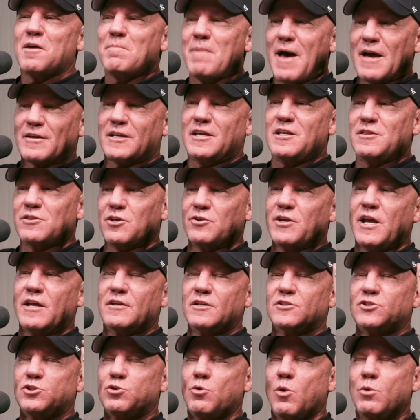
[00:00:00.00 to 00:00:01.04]
about Keith
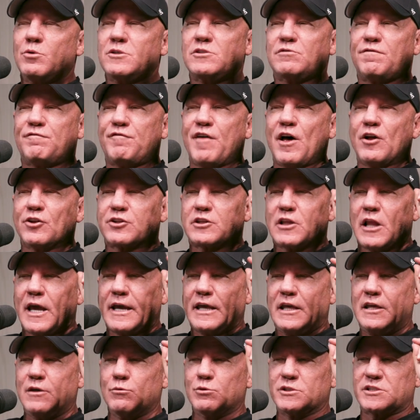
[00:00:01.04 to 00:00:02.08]
Hernandez, you always felt
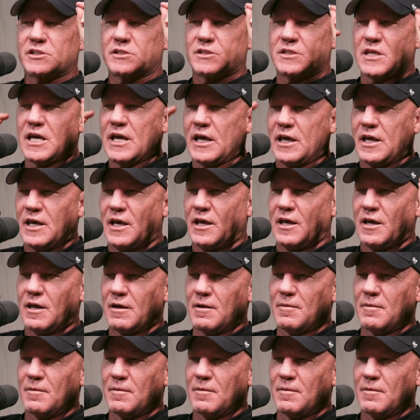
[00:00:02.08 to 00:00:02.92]
like he was thinking.